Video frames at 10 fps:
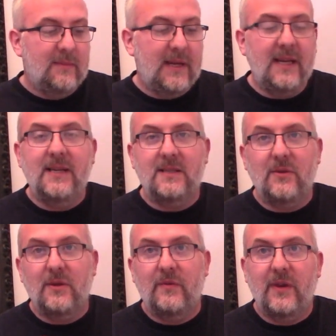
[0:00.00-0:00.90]
Being
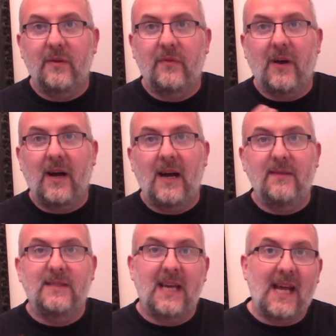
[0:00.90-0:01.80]
sort of, you know,
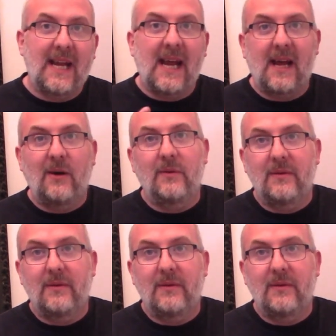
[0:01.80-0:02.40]
5, 10 out